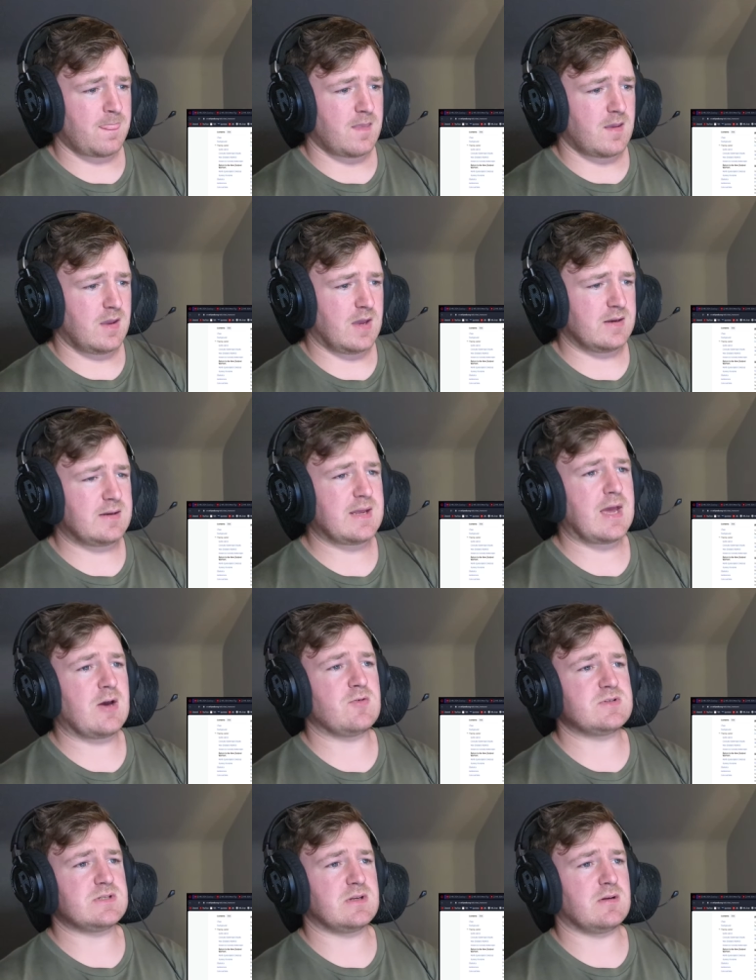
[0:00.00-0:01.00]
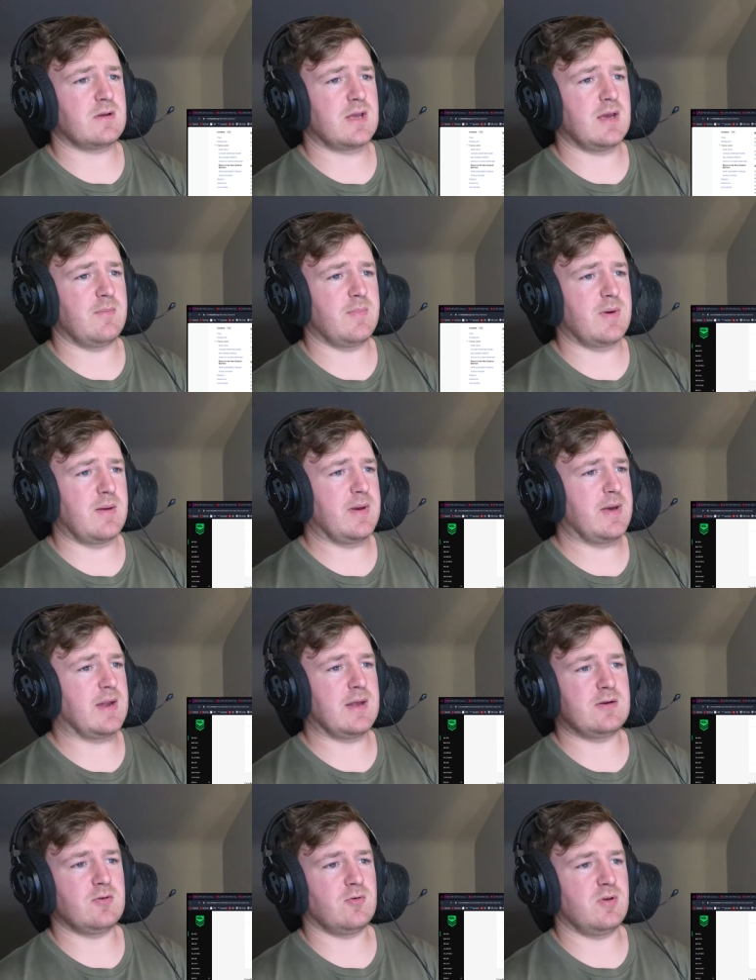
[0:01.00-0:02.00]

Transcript: Yeah, Townsend. Okay, my bad. I totally